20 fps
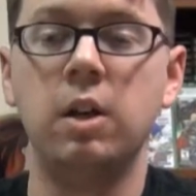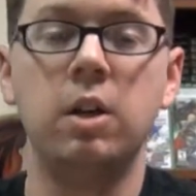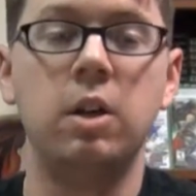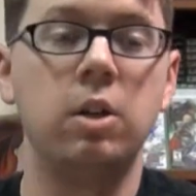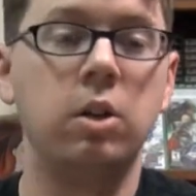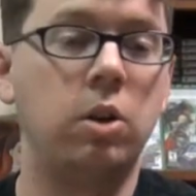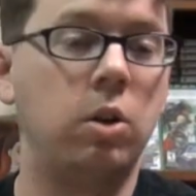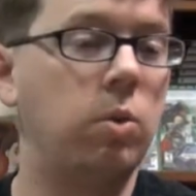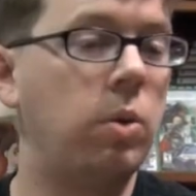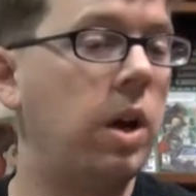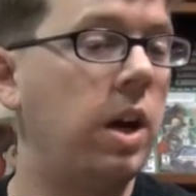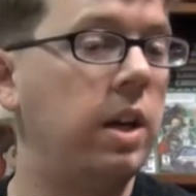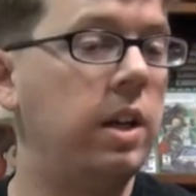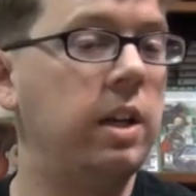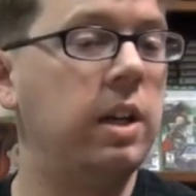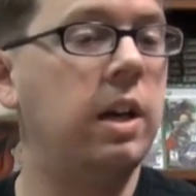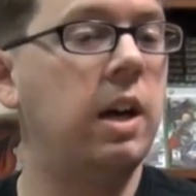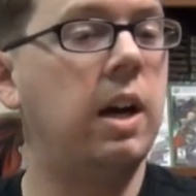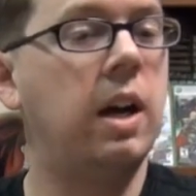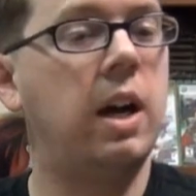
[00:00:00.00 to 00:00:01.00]

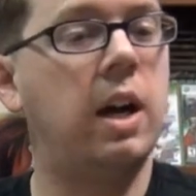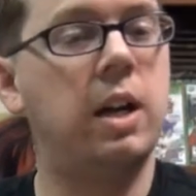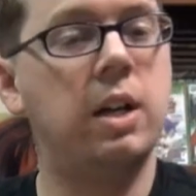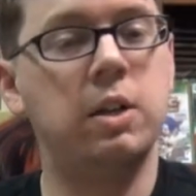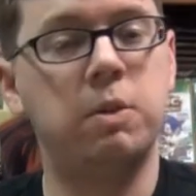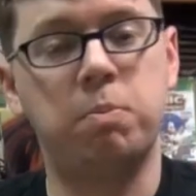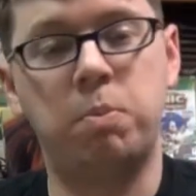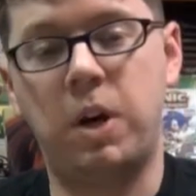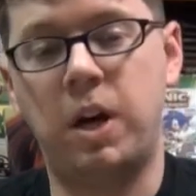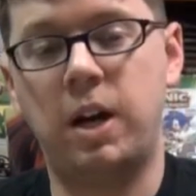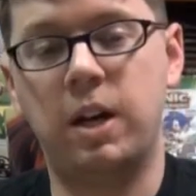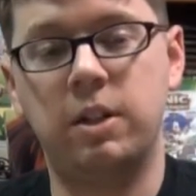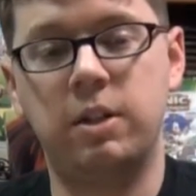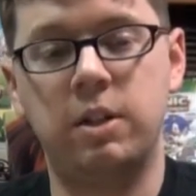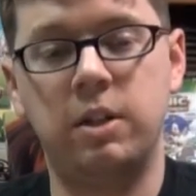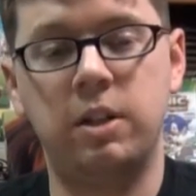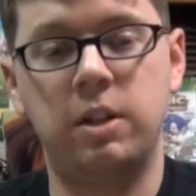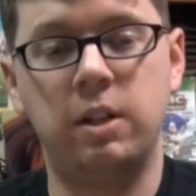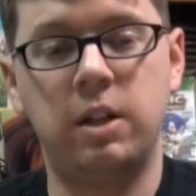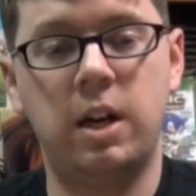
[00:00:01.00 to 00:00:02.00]
karate guys,
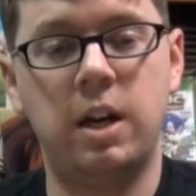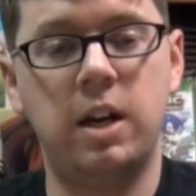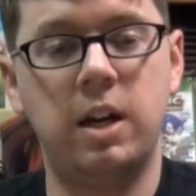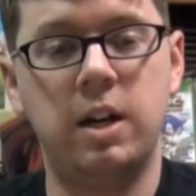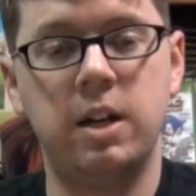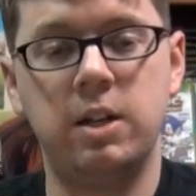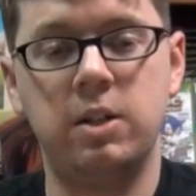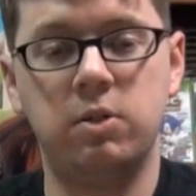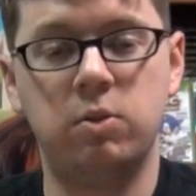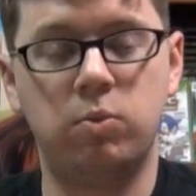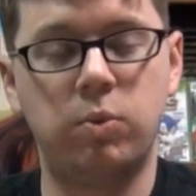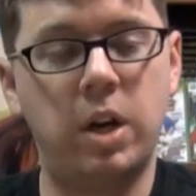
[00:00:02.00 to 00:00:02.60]
boxing guys,